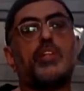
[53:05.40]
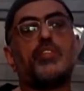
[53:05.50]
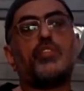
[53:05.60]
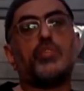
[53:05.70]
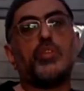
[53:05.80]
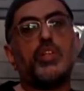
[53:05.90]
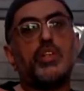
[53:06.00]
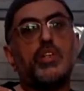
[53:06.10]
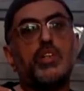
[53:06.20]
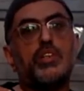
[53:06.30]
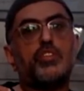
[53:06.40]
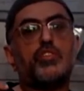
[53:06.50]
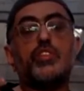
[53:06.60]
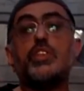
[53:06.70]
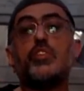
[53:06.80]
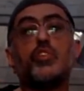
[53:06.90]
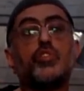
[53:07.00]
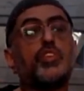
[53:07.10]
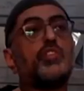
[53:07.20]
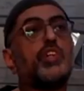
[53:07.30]
So there's a reading just
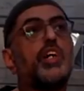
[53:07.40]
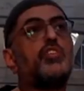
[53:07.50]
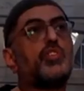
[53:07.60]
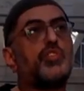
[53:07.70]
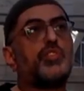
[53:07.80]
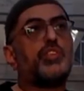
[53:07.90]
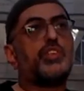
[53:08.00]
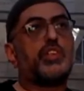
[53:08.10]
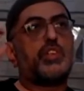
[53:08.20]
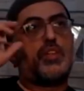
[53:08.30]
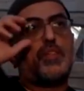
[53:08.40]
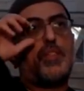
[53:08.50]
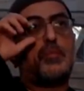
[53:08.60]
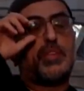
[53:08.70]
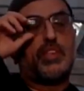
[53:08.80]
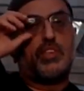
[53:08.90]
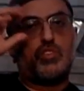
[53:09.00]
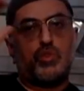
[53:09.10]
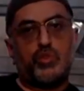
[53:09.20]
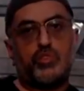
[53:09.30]
for the ajr of reading, but then there's
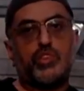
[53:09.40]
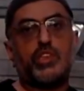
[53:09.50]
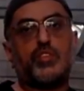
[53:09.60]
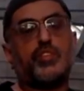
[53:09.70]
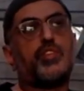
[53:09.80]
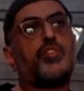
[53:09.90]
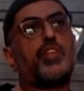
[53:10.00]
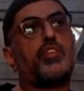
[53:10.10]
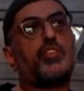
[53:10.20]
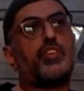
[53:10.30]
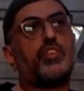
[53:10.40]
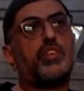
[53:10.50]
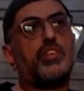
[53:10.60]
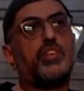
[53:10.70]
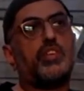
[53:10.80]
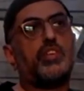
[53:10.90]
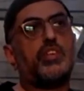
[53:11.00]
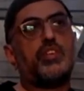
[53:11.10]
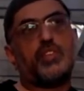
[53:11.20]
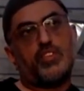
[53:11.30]
also reading for reflection.
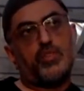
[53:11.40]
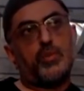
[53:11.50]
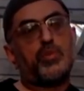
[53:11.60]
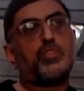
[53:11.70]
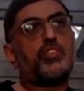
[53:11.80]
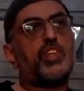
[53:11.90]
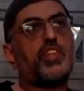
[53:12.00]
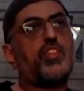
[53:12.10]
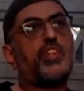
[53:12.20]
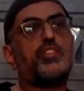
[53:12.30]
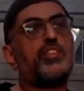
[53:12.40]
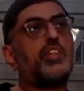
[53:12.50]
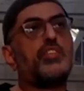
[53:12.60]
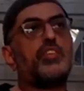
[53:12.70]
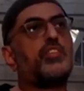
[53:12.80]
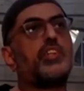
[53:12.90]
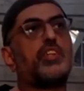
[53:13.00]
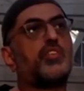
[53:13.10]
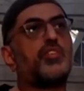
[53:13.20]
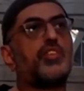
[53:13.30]
That's the one who's taken 30 years and he still
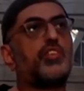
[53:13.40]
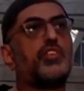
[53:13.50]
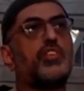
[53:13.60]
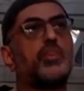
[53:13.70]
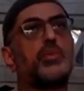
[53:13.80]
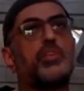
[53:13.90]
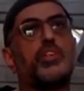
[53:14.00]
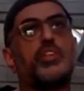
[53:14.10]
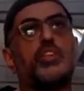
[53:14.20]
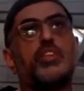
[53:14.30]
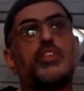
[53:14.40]
hasn't finished reading the Quran.